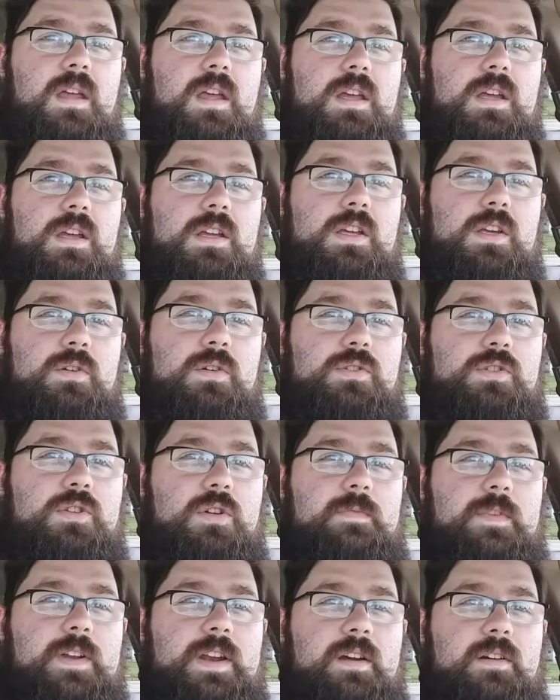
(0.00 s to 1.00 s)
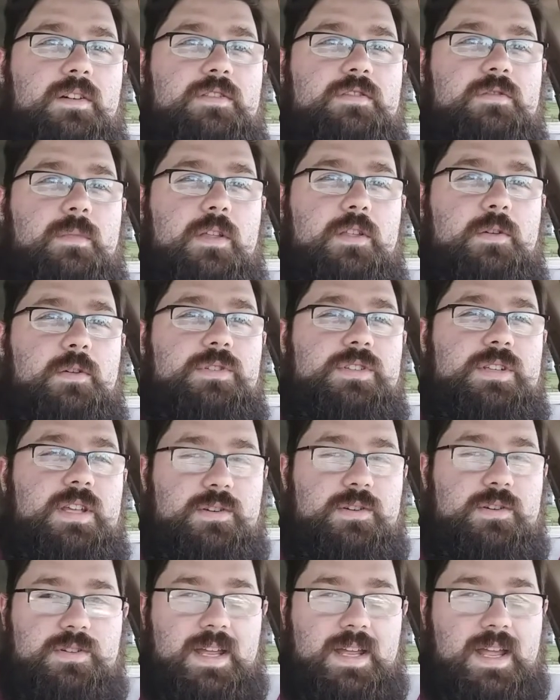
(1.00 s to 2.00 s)
YouTube videos from other
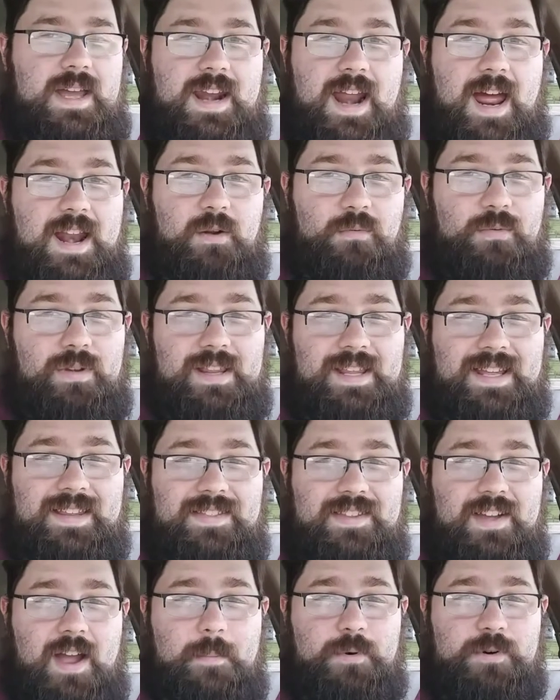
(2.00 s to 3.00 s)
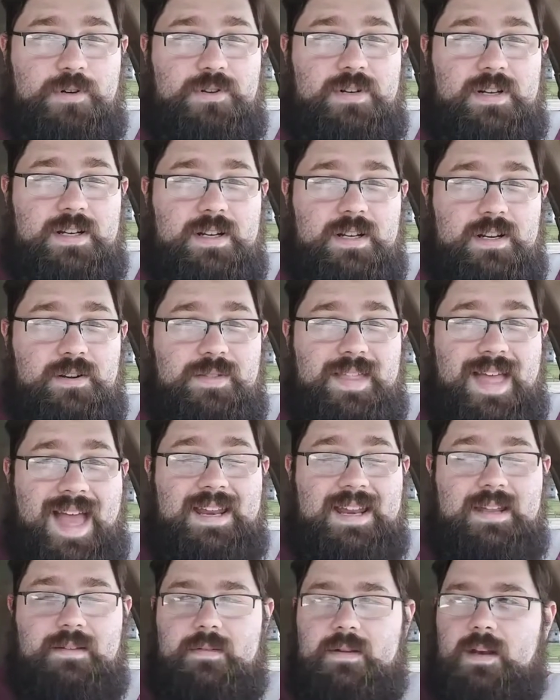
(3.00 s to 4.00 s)
presenters again. I don't really get the opportunity to do that
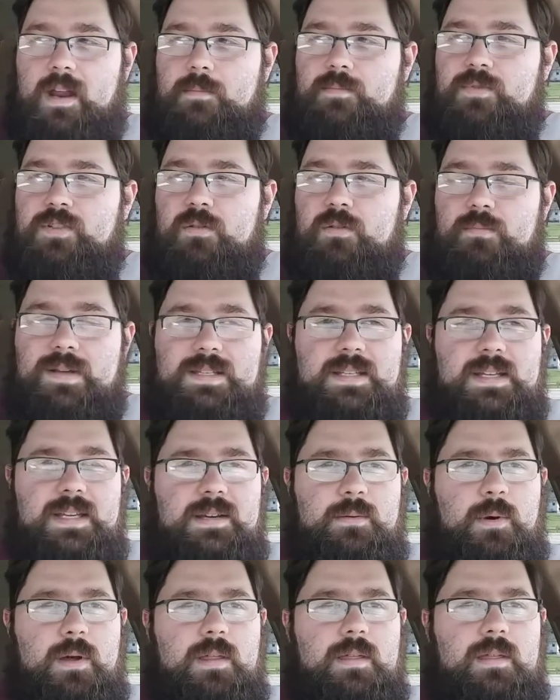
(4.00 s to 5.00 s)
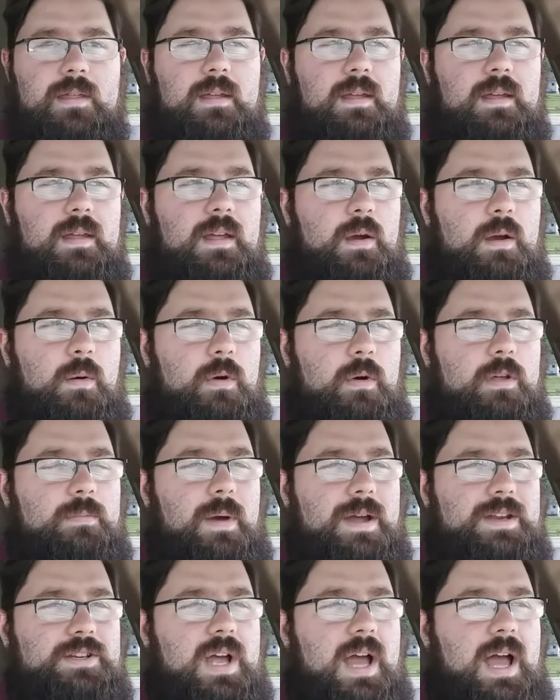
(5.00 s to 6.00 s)
even. I'm so busy with
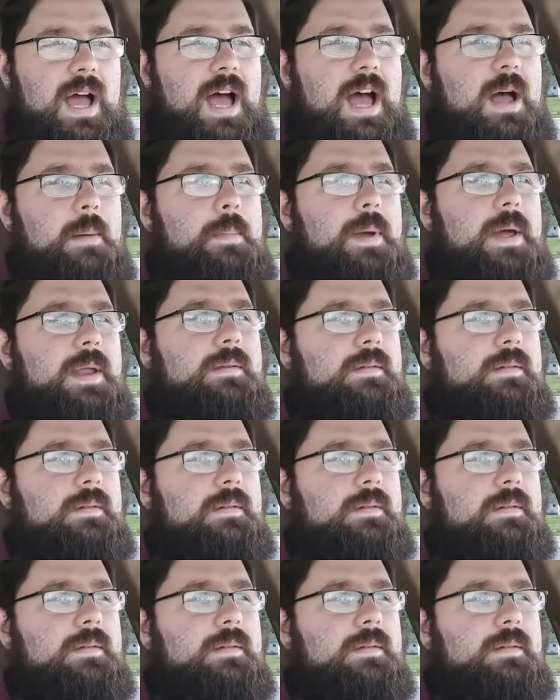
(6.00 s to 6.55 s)
my job,